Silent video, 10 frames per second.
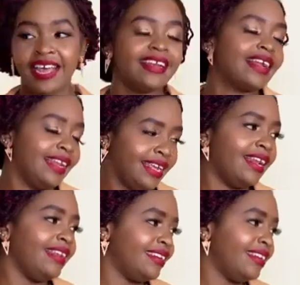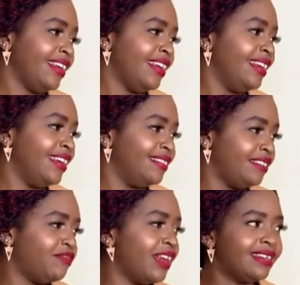And clearly,
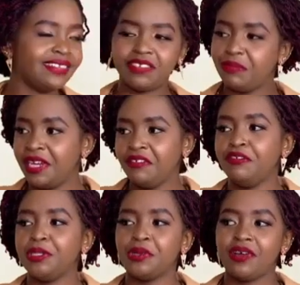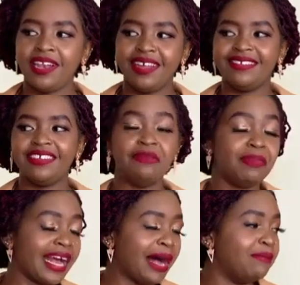she felt it beneficial and she'll
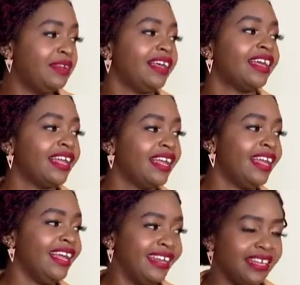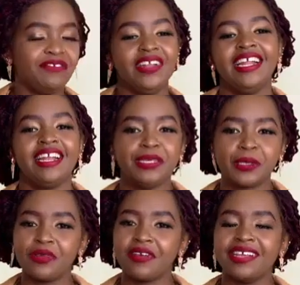be coming. Definitely.
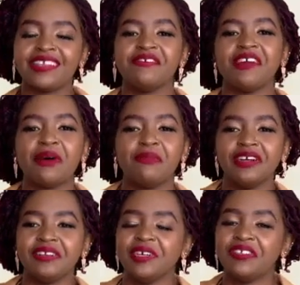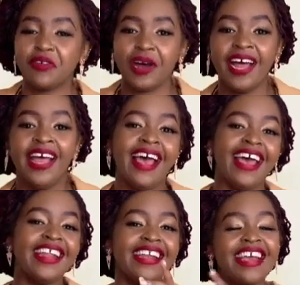So you can save an appointment for her.
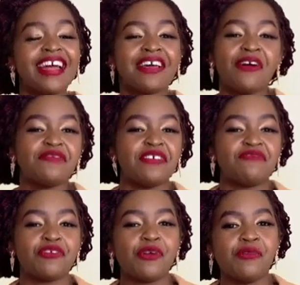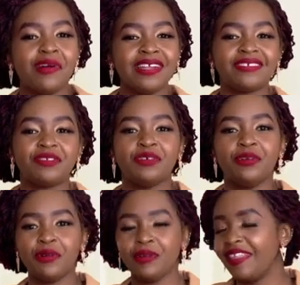And any other of the viewer who wants to
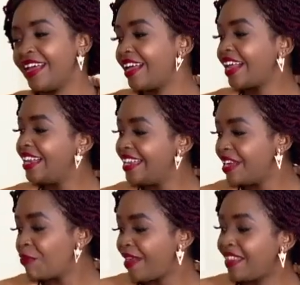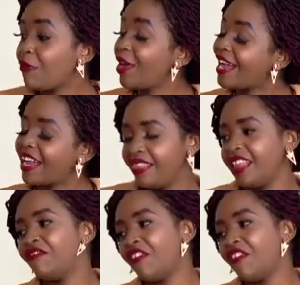go, the clinic, where can they